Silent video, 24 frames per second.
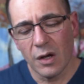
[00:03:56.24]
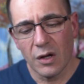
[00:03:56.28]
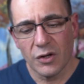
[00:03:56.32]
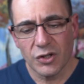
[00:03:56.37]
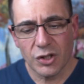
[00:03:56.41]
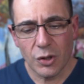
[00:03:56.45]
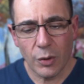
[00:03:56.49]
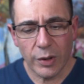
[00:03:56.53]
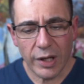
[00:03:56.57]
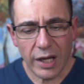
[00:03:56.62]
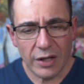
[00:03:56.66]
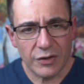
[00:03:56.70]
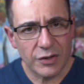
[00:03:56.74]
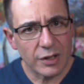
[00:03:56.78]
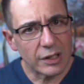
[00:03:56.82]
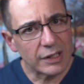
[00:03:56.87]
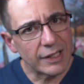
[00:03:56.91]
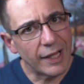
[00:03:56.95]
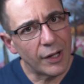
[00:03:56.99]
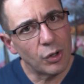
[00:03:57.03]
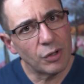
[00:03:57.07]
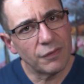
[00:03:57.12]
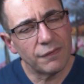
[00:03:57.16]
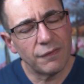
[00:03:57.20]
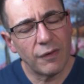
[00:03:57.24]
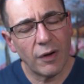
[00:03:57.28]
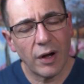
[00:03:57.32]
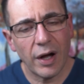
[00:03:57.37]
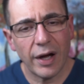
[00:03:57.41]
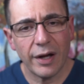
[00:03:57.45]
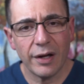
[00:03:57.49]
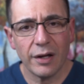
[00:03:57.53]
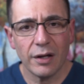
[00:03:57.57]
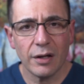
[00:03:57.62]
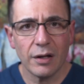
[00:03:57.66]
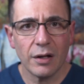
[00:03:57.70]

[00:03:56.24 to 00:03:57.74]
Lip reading: So again, to clarify,